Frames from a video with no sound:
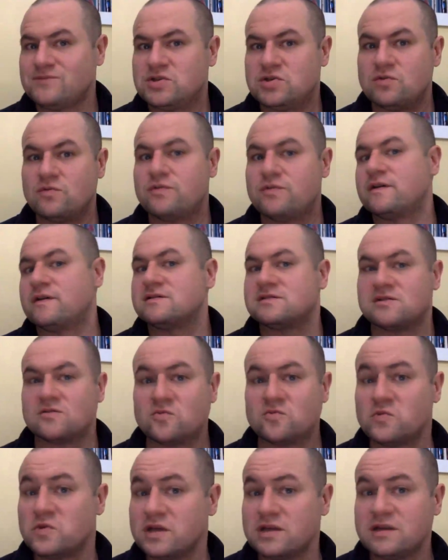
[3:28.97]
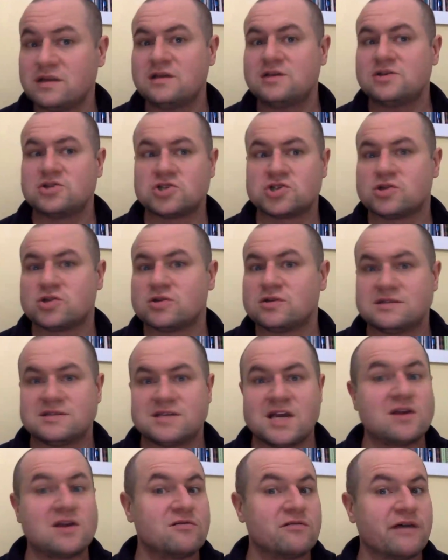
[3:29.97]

2 things that really shouldn't take